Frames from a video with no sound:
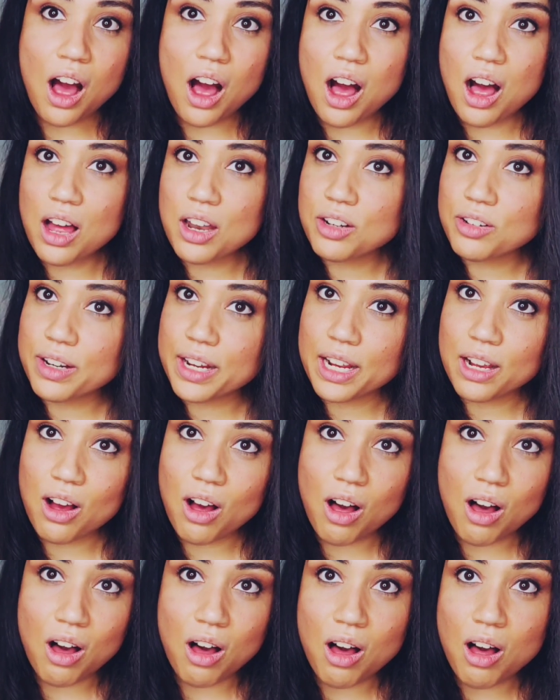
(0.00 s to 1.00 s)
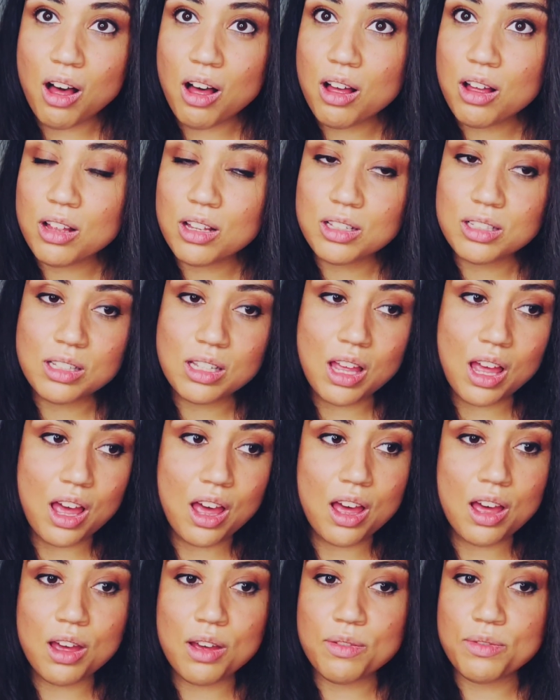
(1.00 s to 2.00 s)
honoring all
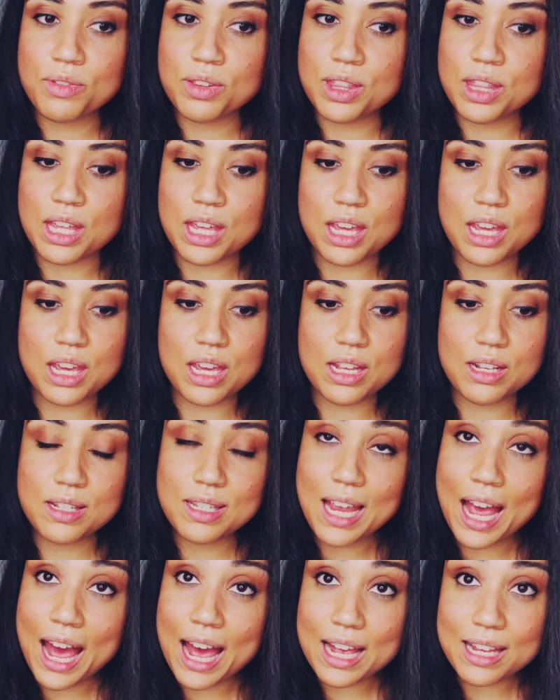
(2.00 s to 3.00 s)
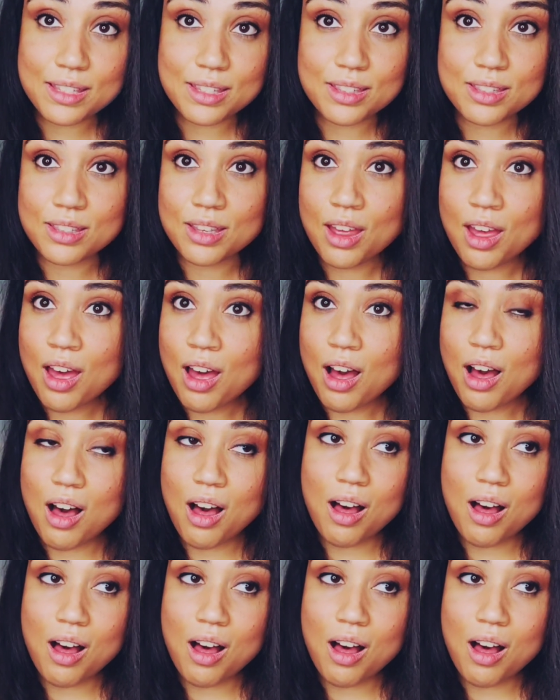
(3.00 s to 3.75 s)
of the tests,